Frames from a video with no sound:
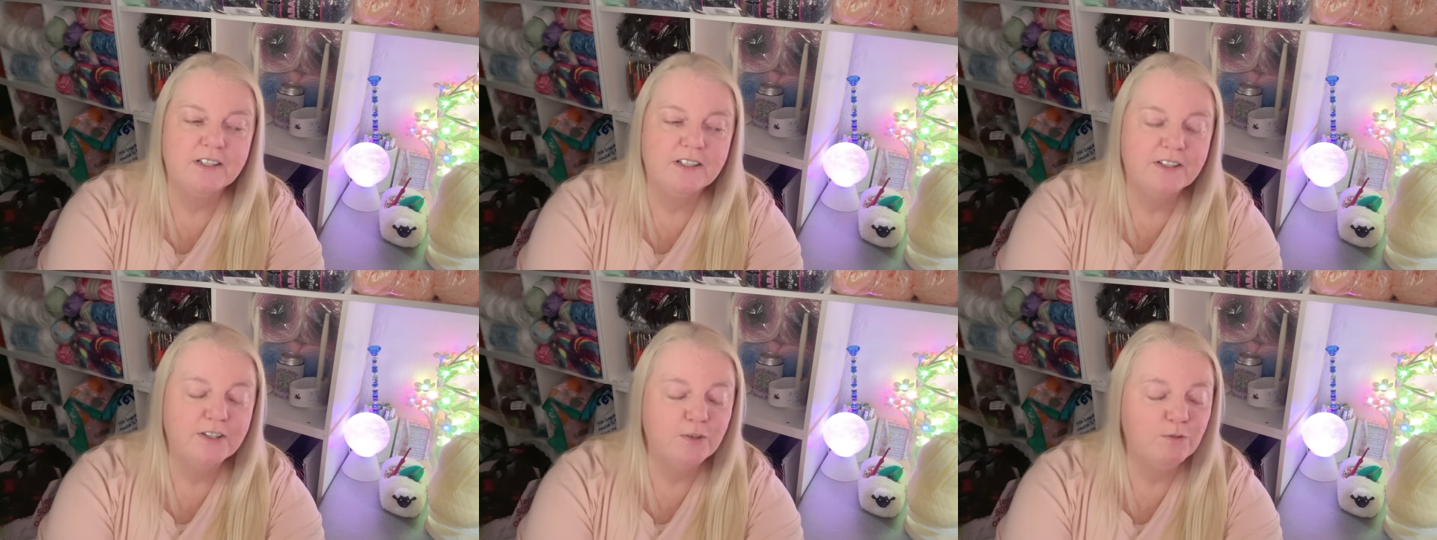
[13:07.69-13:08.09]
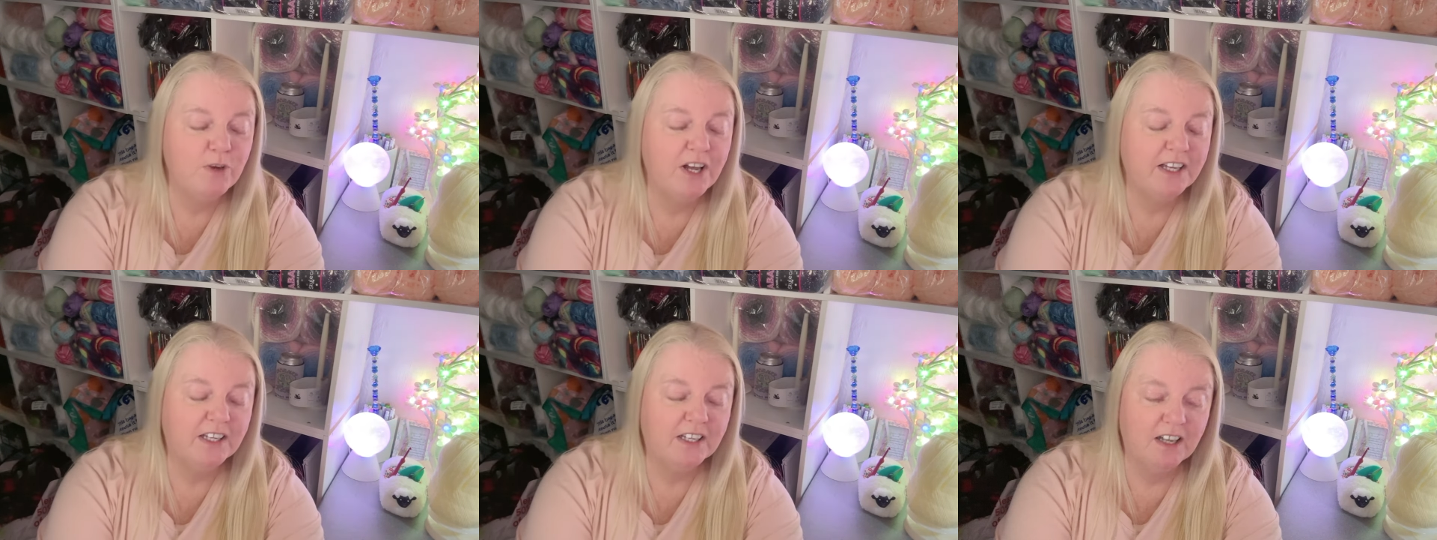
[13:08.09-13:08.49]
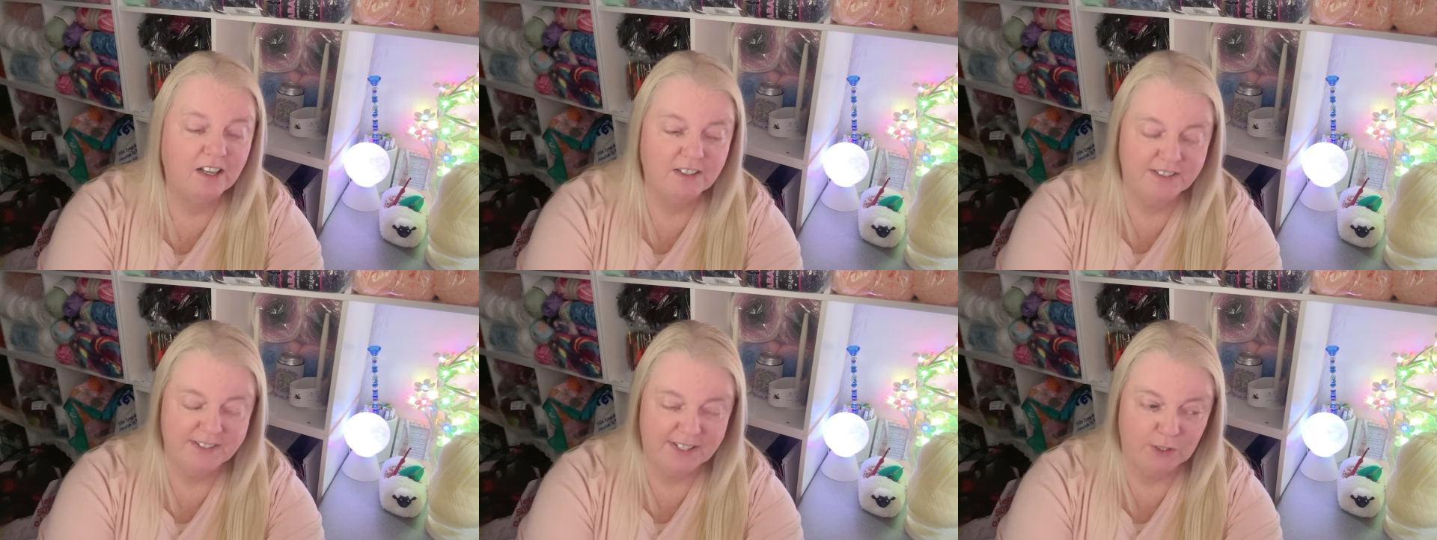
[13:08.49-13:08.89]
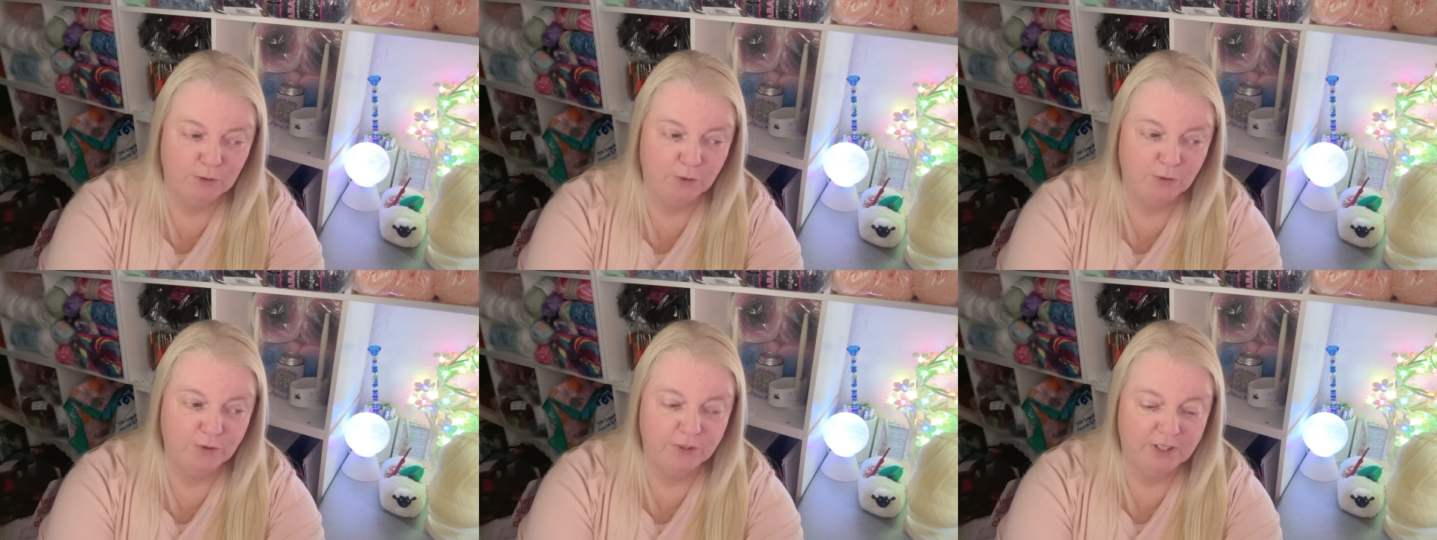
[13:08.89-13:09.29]
the right colours in
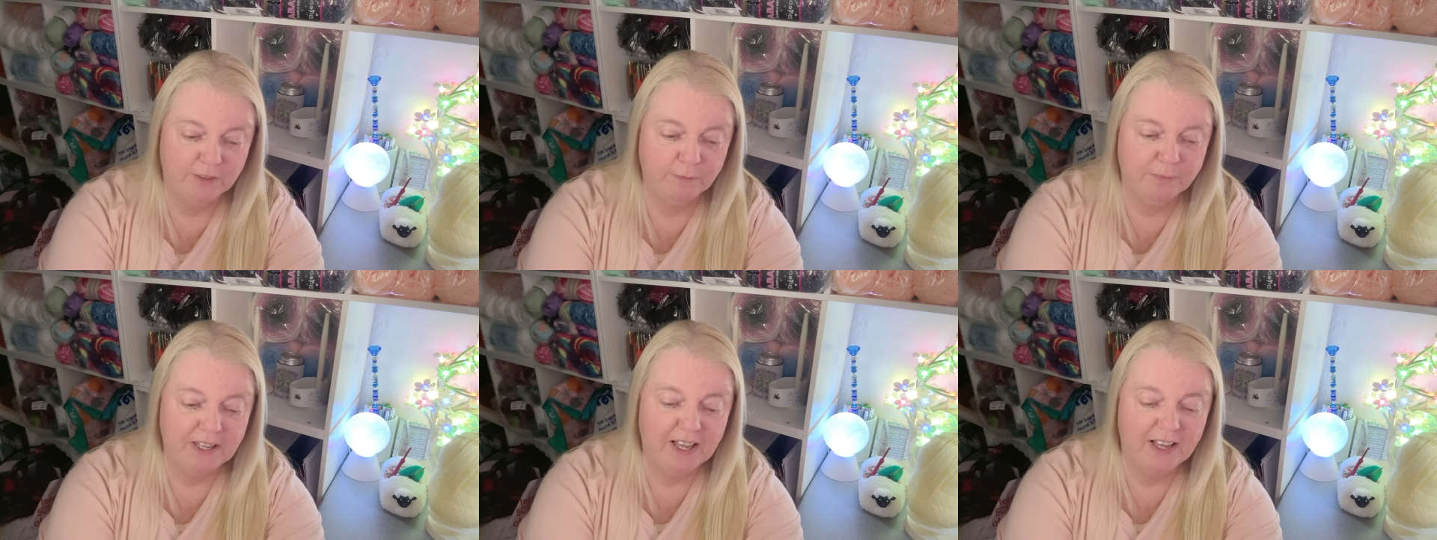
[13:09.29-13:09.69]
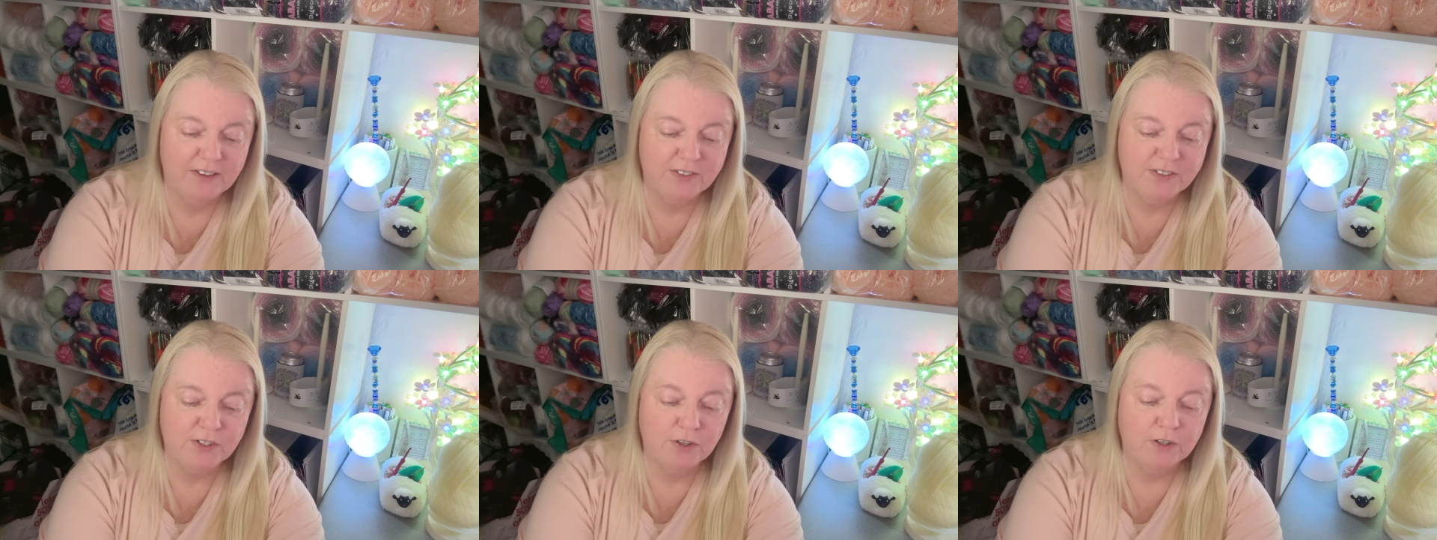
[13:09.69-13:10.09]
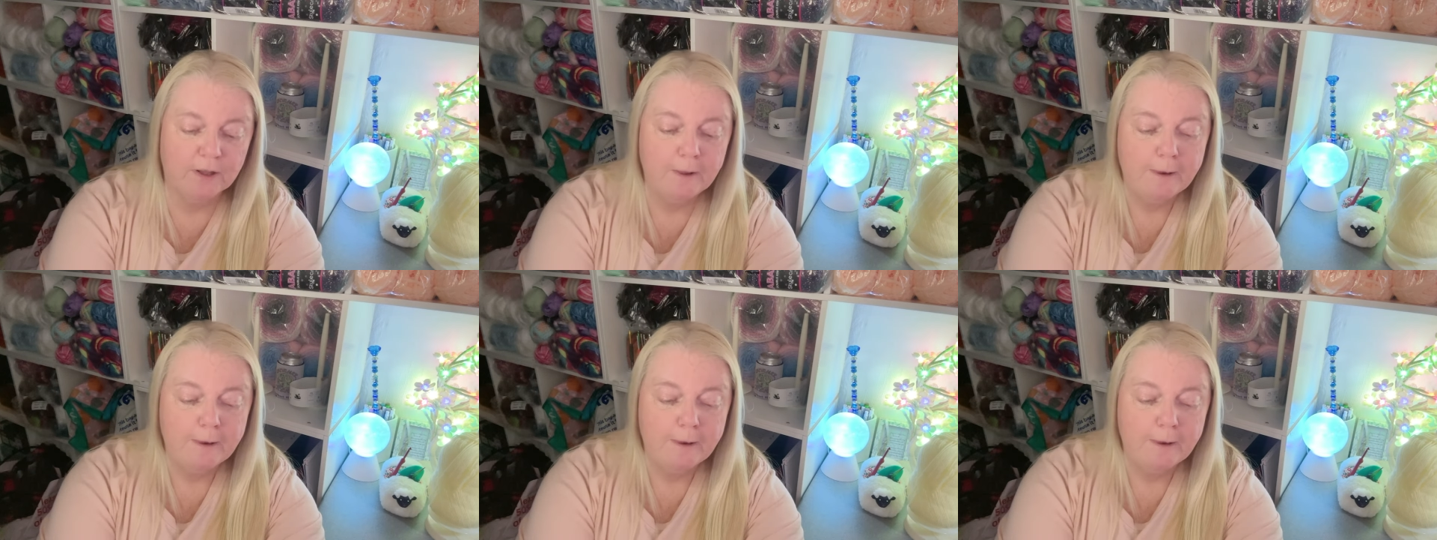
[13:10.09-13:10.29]
or they'll be out of stock.